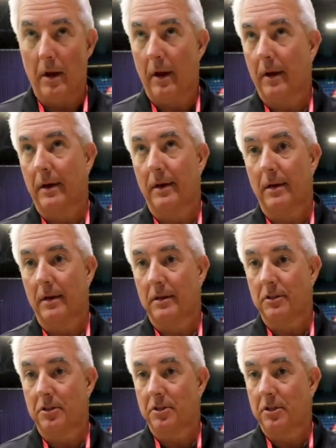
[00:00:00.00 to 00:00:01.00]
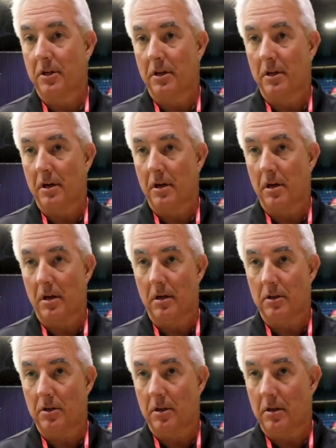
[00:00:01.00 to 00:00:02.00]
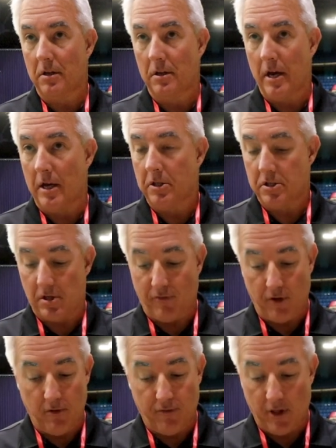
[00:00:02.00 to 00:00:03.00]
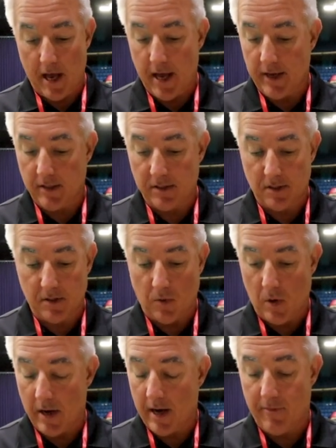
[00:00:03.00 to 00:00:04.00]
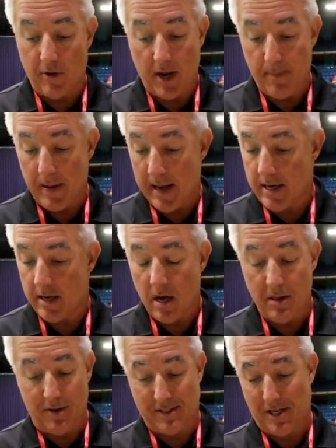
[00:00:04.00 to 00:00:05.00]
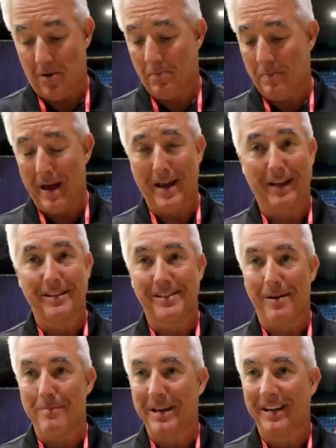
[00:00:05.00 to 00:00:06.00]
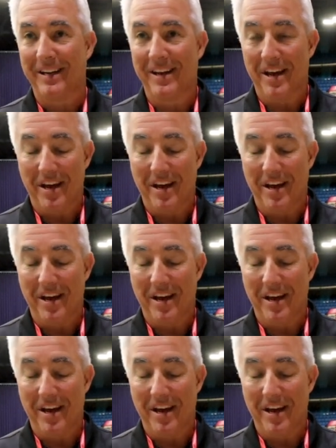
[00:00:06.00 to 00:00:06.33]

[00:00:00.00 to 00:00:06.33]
Just a couple, sometimes just a couple of flakes. Yeah, just a few flakes, whatever. He painted all his own baits. I mean,